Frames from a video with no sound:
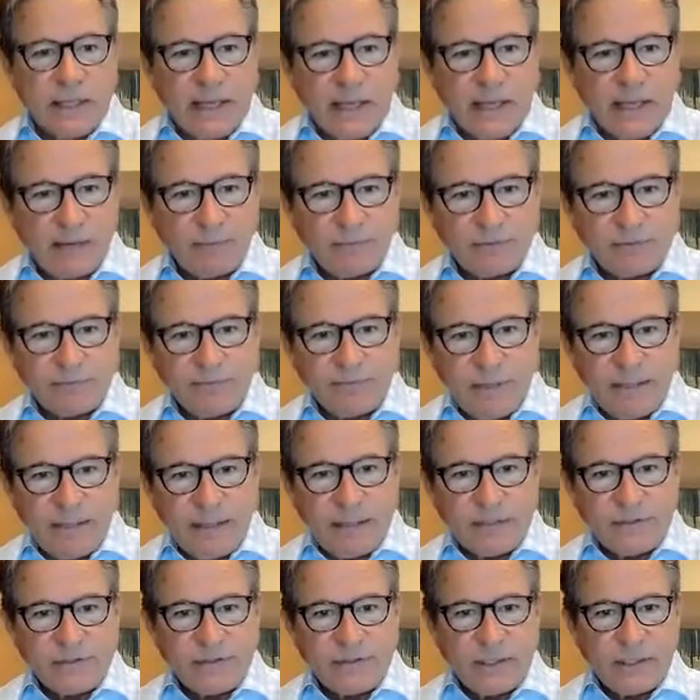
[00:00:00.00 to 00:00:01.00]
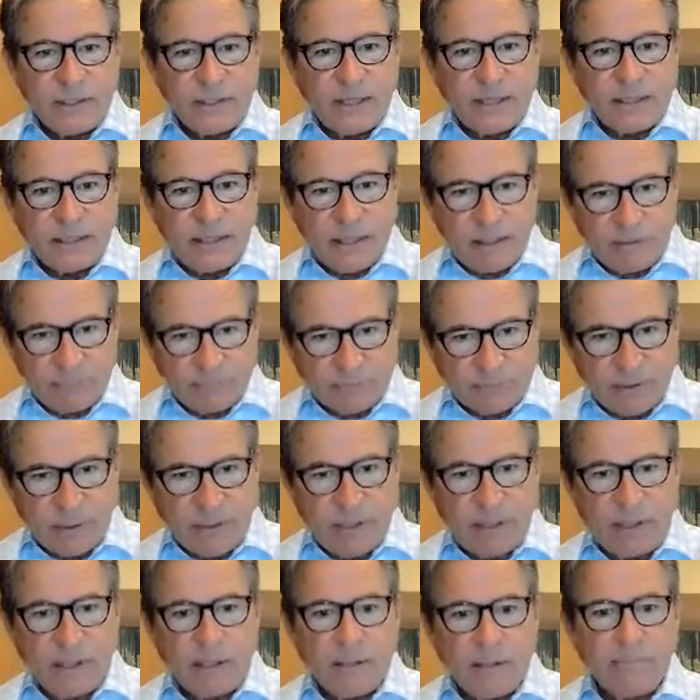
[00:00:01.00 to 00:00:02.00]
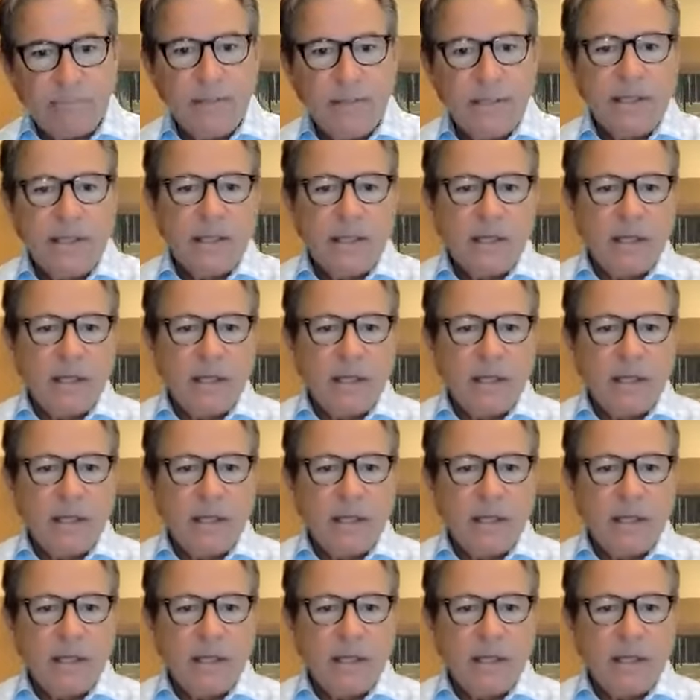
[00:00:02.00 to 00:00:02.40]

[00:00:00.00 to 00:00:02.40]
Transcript: I was managing a health club